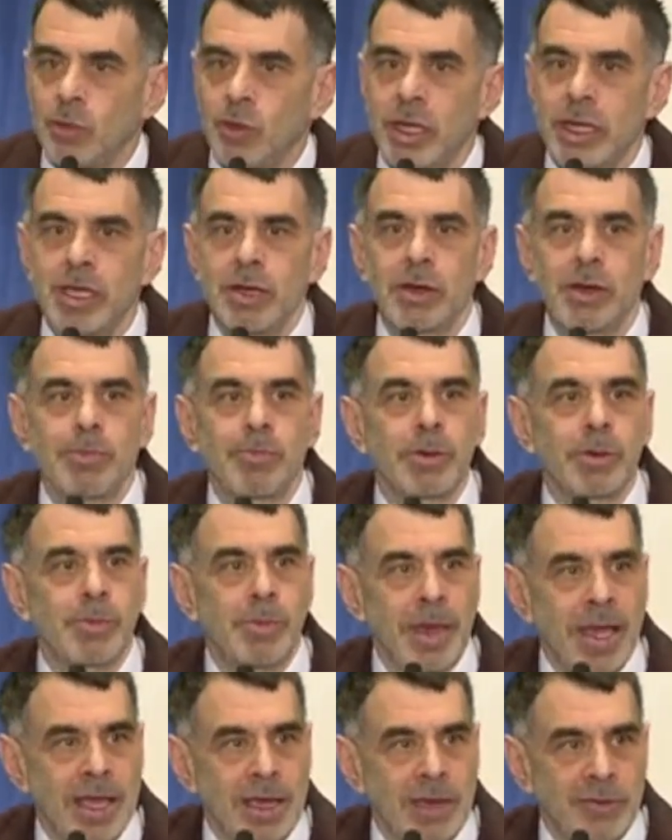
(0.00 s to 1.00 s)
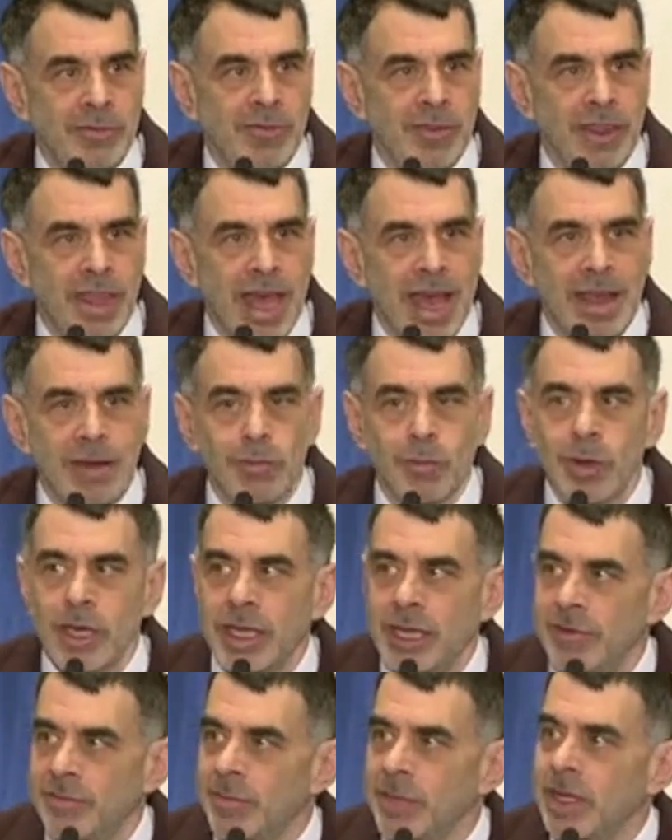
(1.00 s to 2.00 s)
We are prepared for that. We
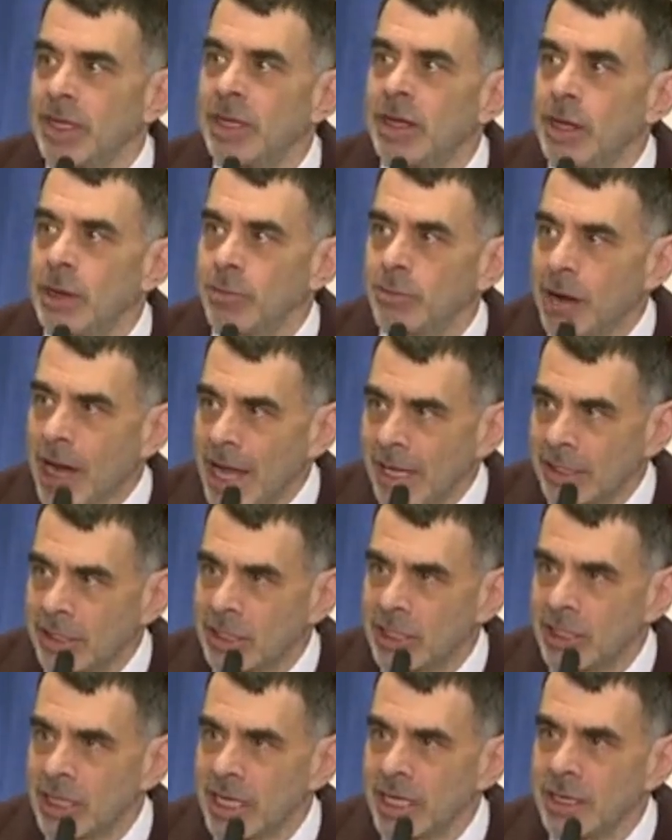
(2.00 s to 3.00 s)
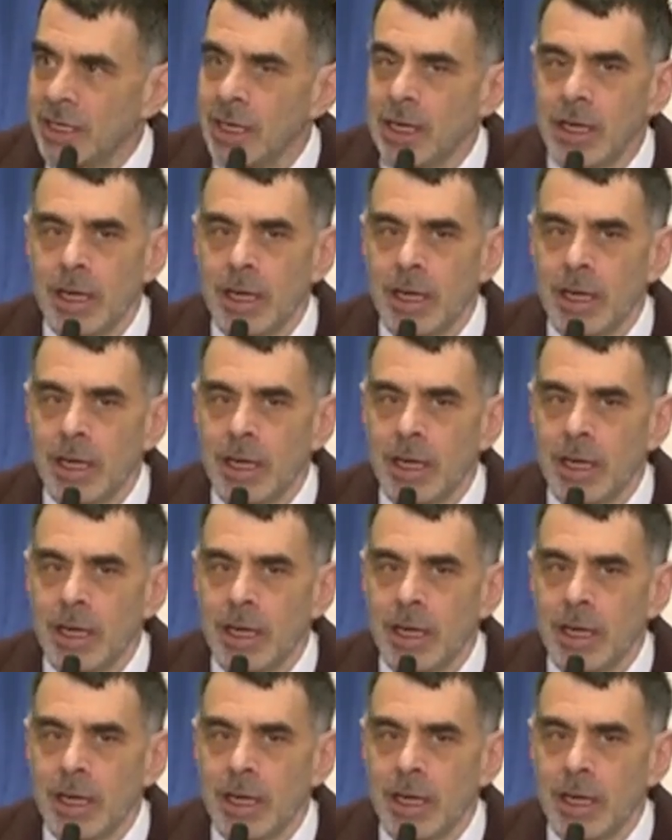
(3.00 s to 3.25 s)
have been practicing.